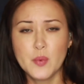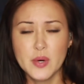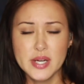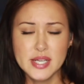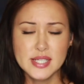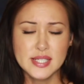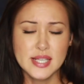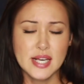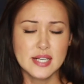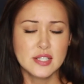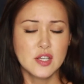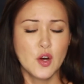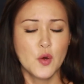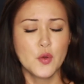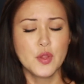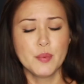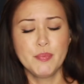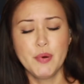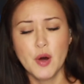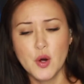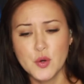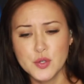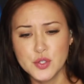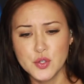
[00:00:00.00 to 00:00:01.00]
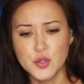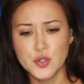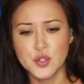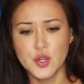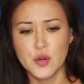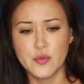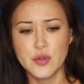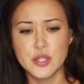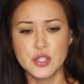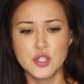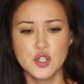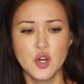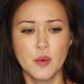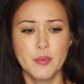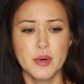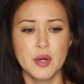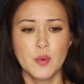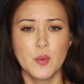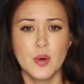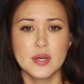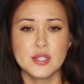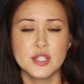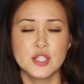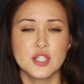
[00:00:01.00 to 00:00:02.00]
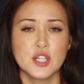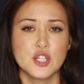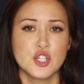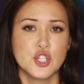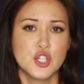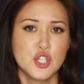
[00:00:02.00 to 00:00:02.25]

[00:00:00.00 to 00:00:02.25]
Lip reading: When he says, oh, the Postal Service, nobody wants to